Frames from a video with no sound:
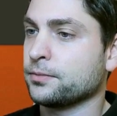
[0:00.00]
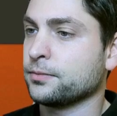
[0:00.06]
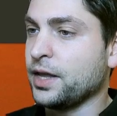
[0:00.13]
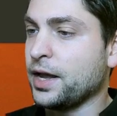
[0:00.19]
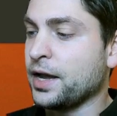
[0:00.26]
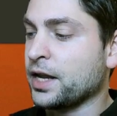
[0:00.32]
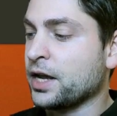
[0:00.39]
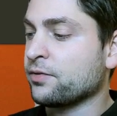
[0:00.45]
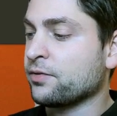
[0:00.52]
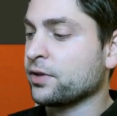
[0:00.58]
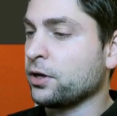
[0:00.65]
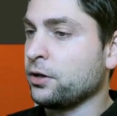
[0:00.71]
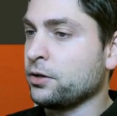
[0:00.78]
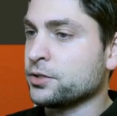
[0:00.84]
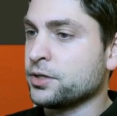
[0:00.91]
And I will
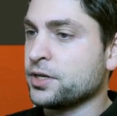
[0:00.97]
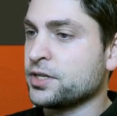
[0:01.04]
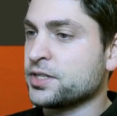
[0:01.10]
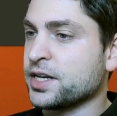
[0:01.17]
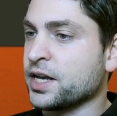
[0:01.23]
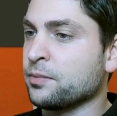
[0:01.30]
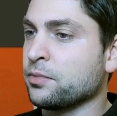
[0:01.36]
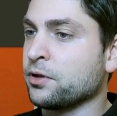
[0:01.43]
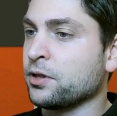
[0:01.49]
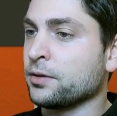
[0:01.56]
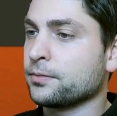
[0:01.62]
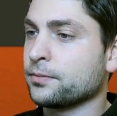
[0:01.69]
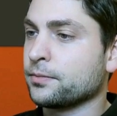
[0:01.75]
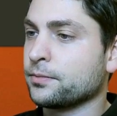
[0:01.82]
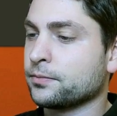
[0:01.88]
also
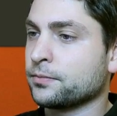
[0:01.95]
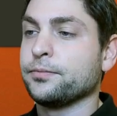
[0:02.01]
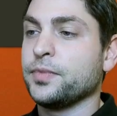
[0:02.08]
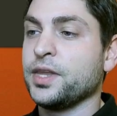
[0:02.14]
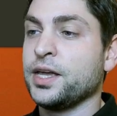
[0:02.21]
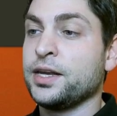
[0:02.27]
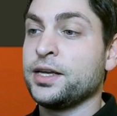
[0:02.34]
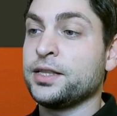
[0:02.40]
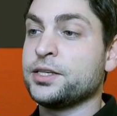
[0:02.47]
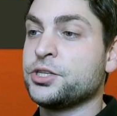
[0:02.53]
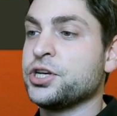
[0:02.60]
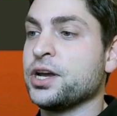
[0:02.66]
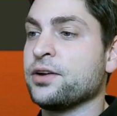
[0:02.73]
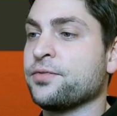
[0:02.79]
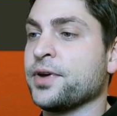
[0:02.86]
disable
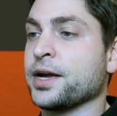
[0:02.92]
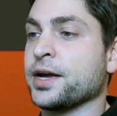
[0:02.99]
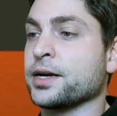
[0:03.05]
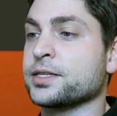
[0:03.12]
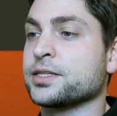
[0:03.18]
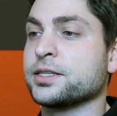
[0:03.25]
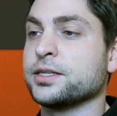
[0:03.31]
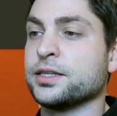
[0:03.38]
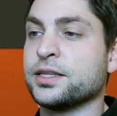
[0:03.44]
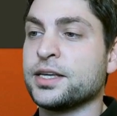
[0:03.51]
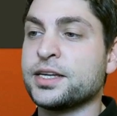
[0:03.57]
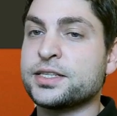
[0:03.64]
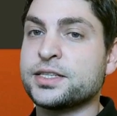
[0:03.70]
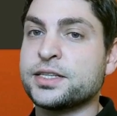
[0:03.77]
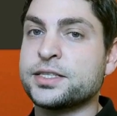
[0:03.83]
initGFX.
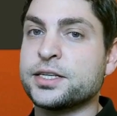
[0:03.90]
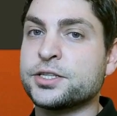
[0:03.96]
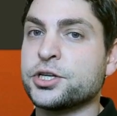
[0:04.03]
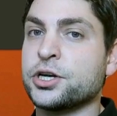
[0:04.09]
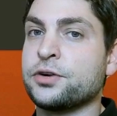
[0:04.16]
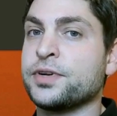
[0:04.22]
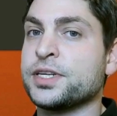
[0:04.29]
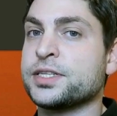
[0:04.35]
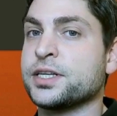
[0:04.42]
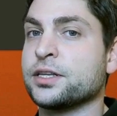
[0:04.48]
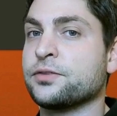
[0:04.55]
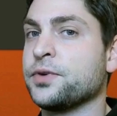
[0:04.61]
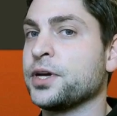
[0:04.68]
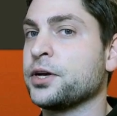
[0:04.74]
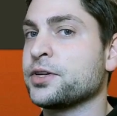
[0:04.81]
This is the service that
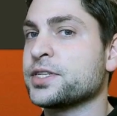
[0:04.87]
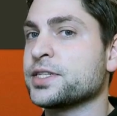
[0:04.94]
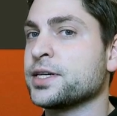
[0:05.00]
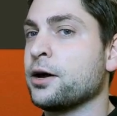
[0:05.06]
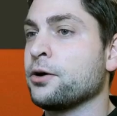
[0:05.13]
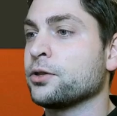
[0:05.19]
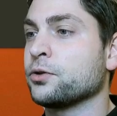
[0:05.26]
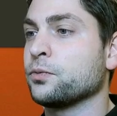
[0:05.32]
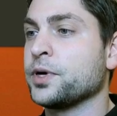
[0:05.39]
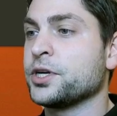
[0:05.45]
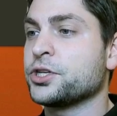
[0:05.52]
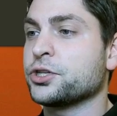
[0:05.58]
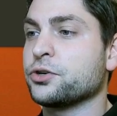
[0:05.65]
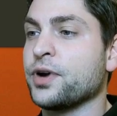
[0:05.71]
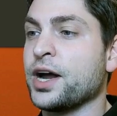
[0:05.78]
figures out
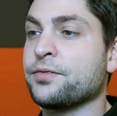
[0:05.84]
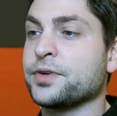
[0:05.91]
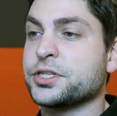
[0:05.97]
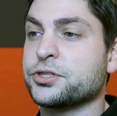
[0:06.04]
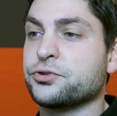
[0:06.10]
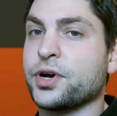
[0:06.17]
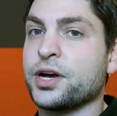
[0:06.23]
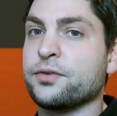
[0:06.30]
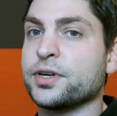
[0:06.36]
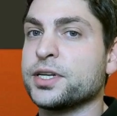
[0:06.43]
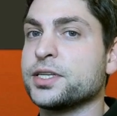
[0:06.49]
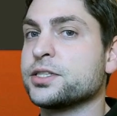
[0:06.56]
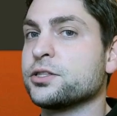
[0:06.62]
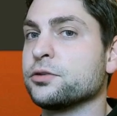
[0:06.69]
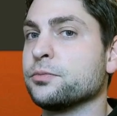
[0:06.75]
which graphics driver
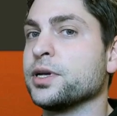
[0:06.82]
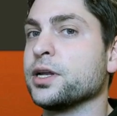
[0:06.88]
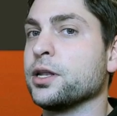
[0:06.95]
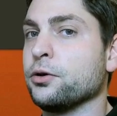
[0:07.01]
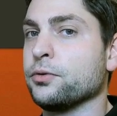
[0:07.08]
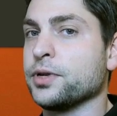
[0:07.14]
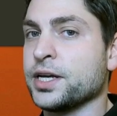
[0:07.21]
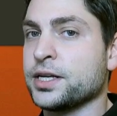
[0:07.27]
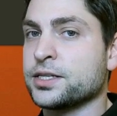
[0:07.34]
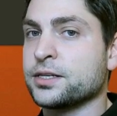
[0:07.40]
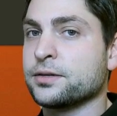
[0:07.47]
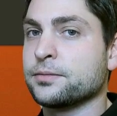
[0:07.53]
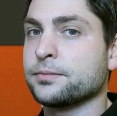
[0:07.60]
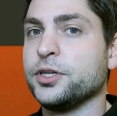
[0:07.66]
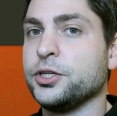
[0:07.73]
needs to be loaded.
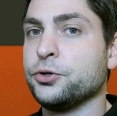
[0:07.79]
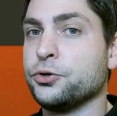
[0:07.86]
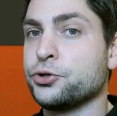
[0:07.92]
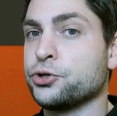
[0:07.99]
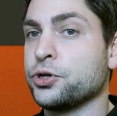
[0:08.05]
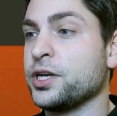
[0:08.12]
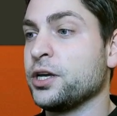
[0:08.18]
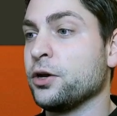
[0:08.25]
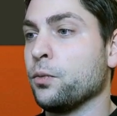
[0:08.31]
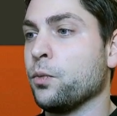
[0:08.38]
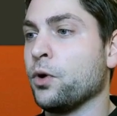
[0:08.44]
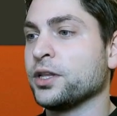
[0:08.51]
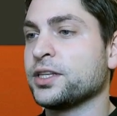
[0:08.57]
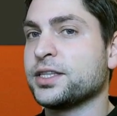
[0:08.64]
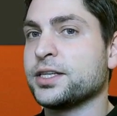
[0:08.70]
Usually you
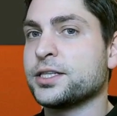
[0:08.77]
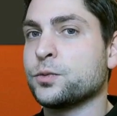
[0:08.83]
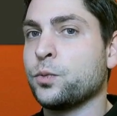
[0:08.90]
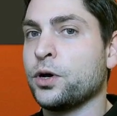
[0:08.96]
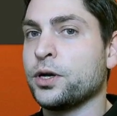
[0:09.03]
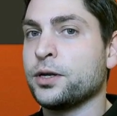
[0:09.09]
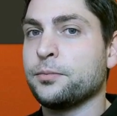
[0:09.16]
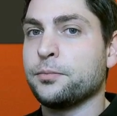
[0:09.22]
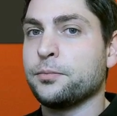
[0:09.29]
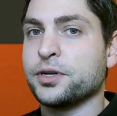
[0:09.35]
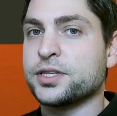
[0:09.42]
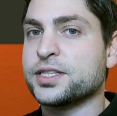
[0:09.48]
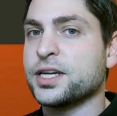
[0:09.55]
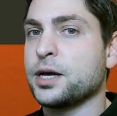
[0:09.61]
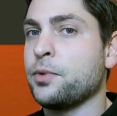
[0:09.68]
want this one, but
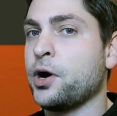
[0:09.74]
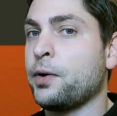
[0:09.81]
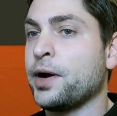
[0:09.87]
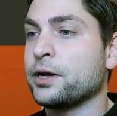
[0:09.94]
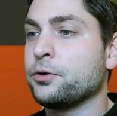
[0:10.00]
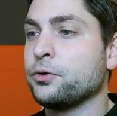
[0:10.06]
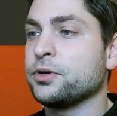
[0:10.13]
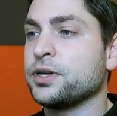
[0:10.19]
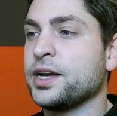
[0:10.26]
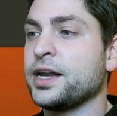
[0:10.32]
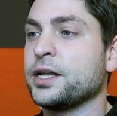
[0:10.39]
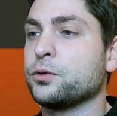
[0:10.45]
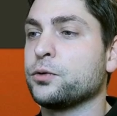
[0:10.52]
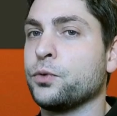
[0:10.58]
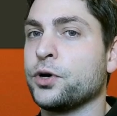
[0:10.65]
somehow I couldn't get
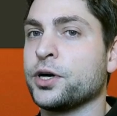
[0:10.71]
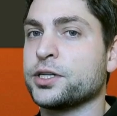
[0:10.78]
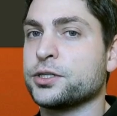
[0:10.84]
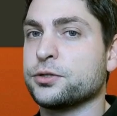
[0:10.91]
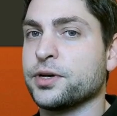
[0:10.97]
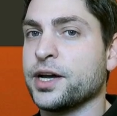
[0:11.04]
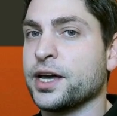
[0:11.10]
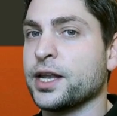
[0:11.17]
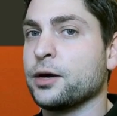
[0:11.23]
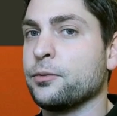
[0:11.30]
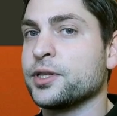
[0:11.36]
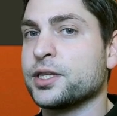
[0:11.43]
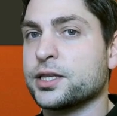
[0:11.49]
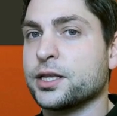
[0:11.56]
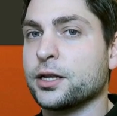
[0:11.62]
it work together
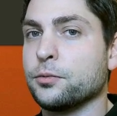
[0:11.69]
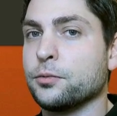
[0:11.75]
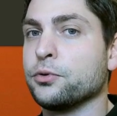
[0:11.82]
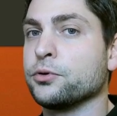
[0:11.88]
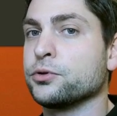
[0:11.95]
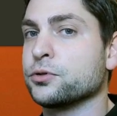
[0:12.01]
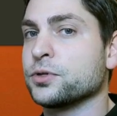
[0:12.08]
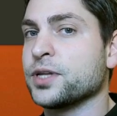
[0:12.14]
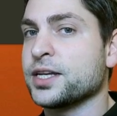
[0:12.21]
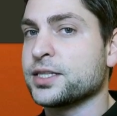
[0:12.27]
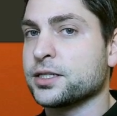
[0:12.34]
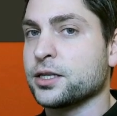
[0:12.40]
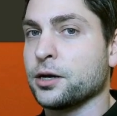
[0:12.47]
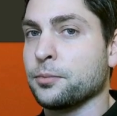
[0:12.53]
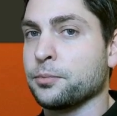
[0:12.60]
with the Lubuntu
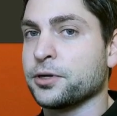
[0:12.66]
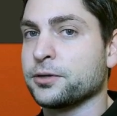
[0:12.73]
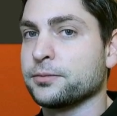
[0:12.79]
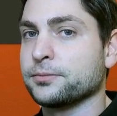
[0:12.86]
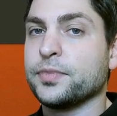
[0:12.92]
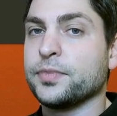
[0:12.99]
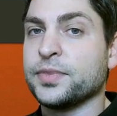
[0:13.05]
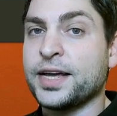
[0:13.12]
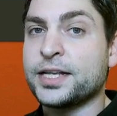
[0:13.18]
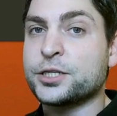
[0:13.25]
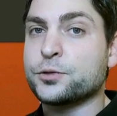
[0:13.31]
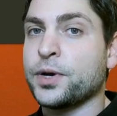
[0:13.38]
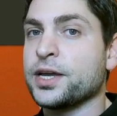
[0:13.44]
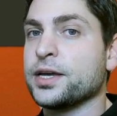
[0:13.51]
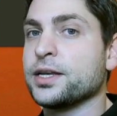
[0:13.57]
desktop. That's
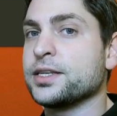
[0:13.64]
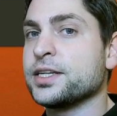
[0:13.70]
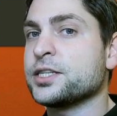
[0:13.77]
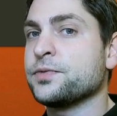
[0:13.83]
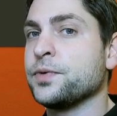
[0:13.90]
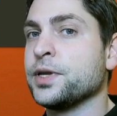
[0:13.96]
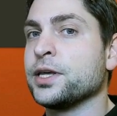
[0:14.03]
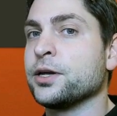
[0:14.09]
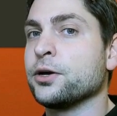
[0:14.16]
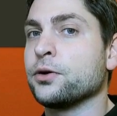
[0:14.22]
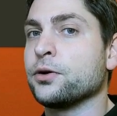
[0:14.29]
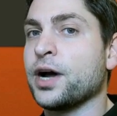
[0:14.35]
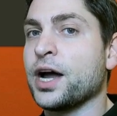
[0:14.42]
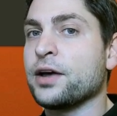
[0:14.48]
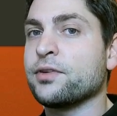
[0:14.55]
why in this video
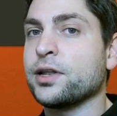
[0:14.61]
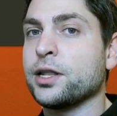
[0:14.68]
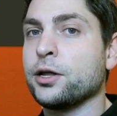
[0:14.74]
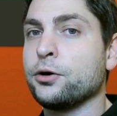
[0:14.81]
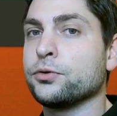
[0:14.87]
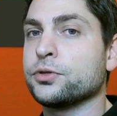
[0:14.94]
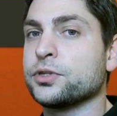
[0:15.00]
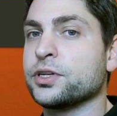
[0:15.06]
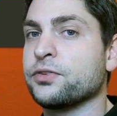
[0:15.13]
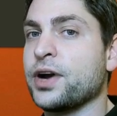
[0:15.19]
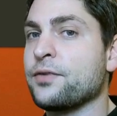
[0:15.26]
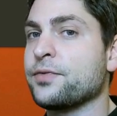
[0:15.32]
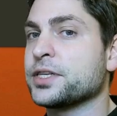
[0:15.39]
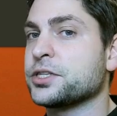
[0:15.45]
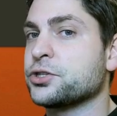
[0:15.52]
I will load the
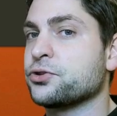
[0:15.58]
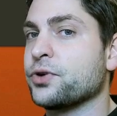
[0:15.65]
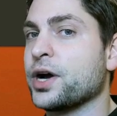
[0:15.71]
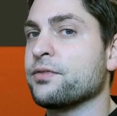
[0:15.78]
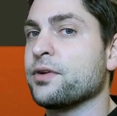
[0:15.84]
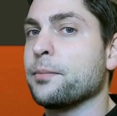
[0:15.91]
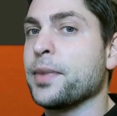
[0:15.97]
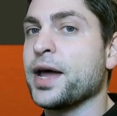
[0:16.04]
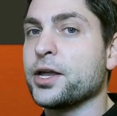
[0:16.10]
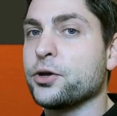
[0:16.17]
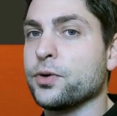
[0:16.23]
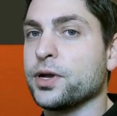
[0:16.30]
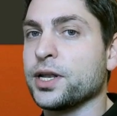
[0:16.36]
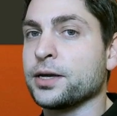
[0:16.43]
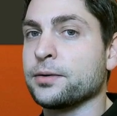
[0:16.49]
graphics driver
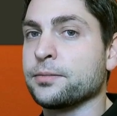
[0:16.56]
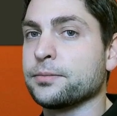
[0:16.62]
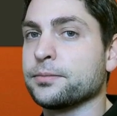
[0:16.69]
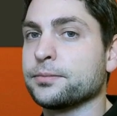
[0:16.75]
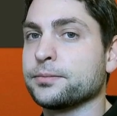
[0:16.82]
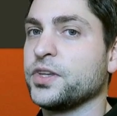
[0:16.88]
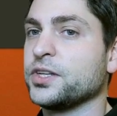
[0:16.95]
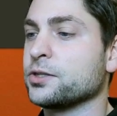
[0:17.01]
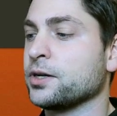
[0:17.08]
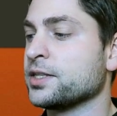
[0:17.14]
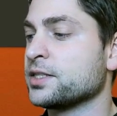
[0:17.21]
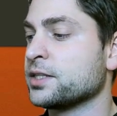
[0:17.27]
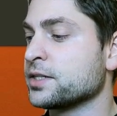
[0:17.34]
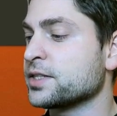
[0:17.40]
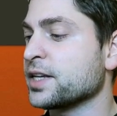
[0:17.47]
manually. So let's
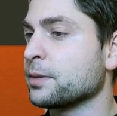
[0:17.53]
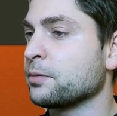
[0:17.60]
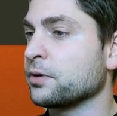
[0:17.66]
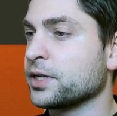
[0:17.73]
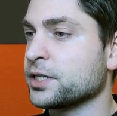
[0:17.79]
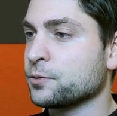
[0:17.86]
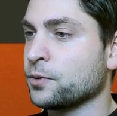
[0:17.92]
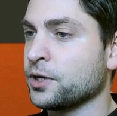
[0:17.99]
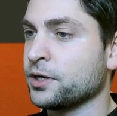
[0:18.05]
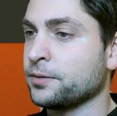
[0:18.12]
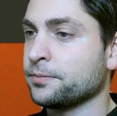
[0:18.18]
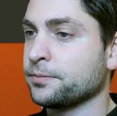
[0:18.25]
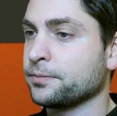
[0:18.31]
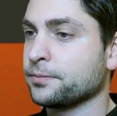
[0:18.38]
disable this one.